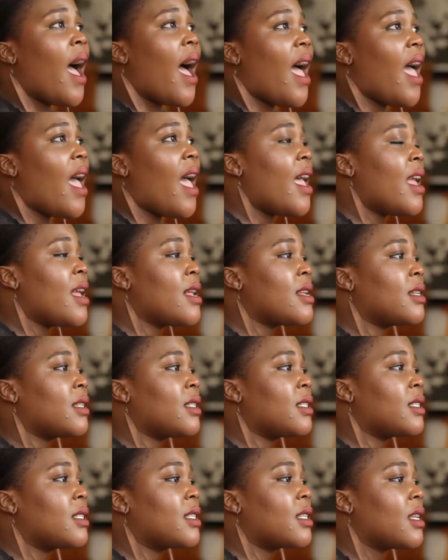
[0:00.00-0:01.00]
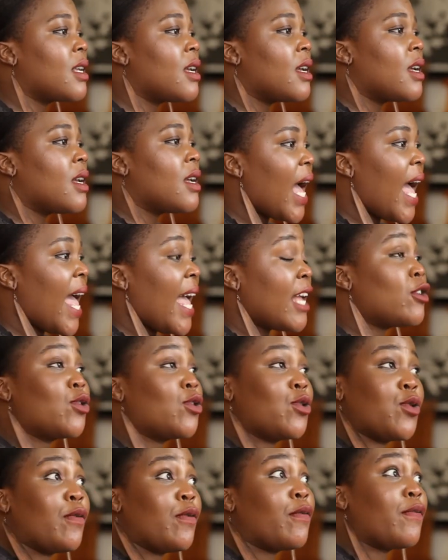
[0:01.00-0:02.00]
And I had
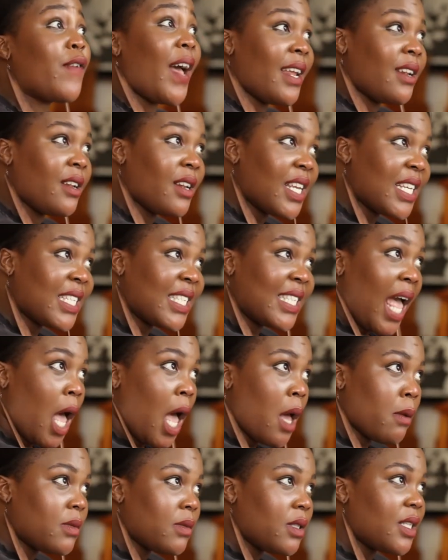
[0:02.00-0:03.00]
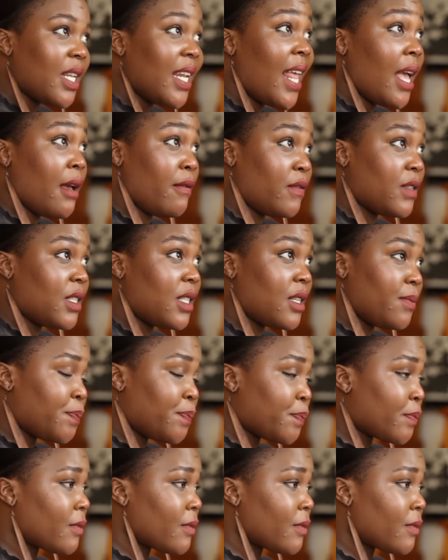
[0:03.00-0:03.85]
2 final exams left